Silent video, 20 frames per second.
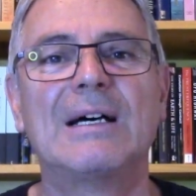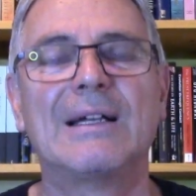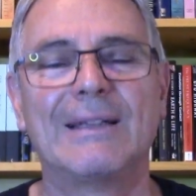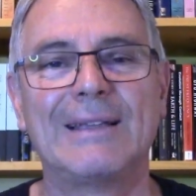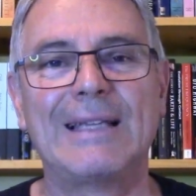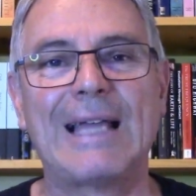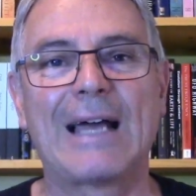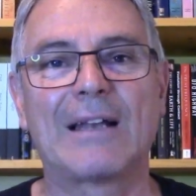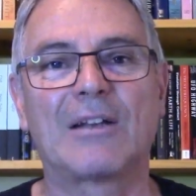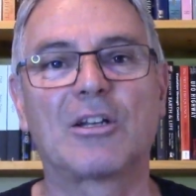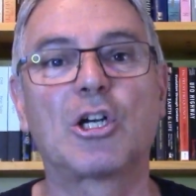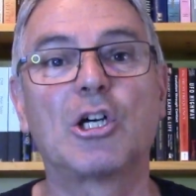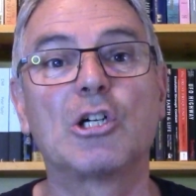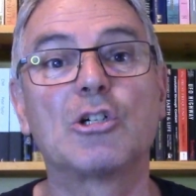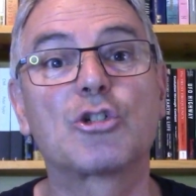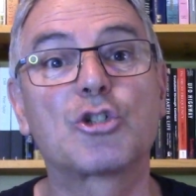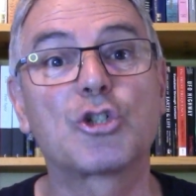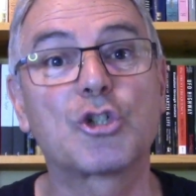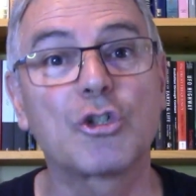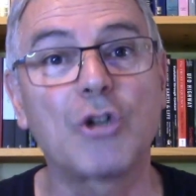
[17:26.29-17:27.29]
that
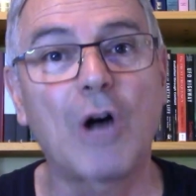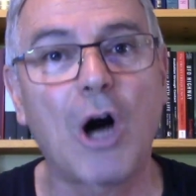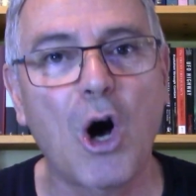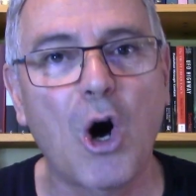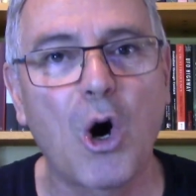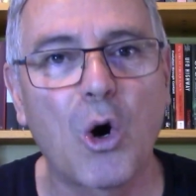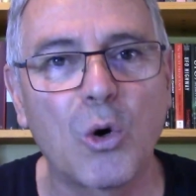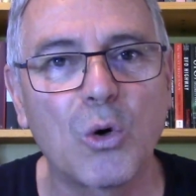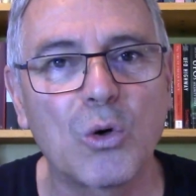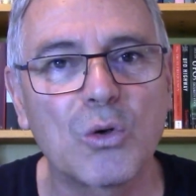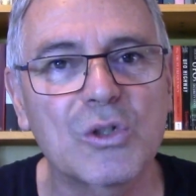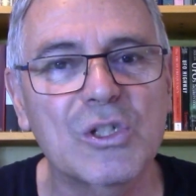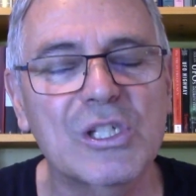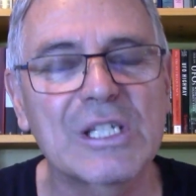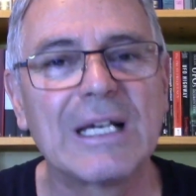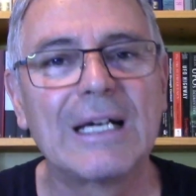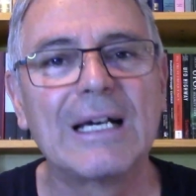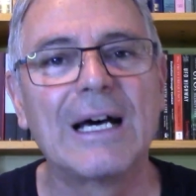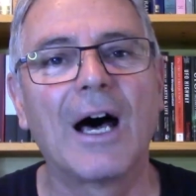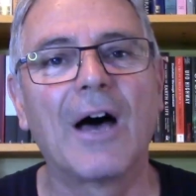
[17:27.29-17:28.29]

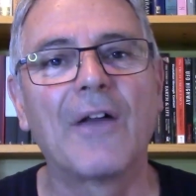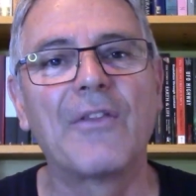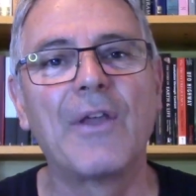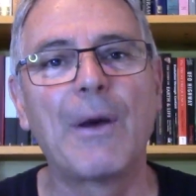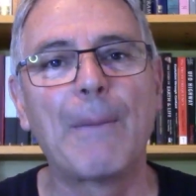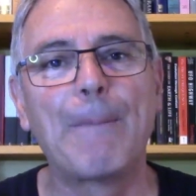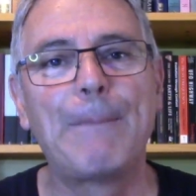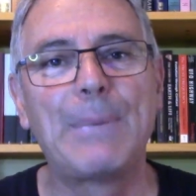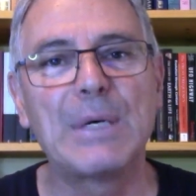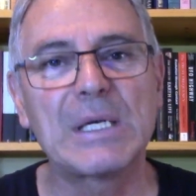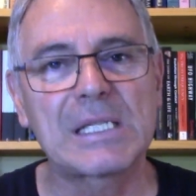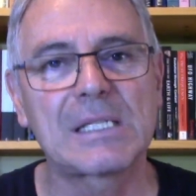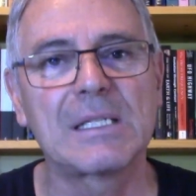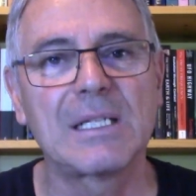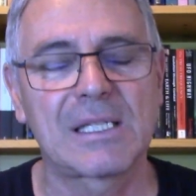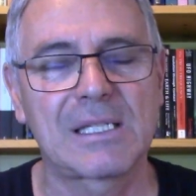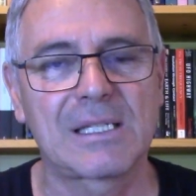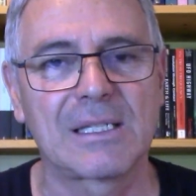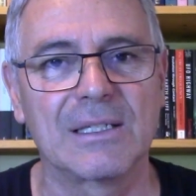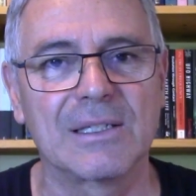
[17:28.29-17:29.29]
controls the
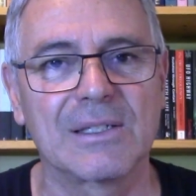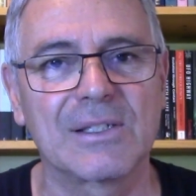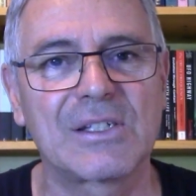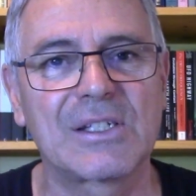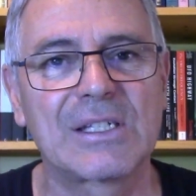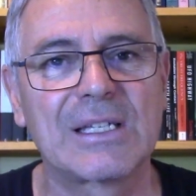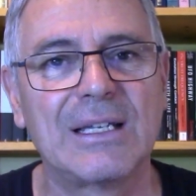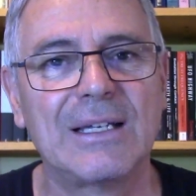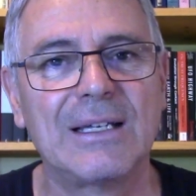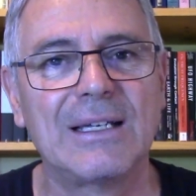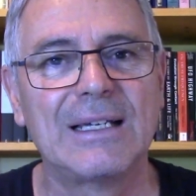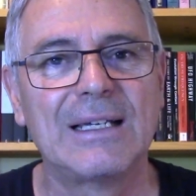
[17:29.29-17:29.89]
businesses.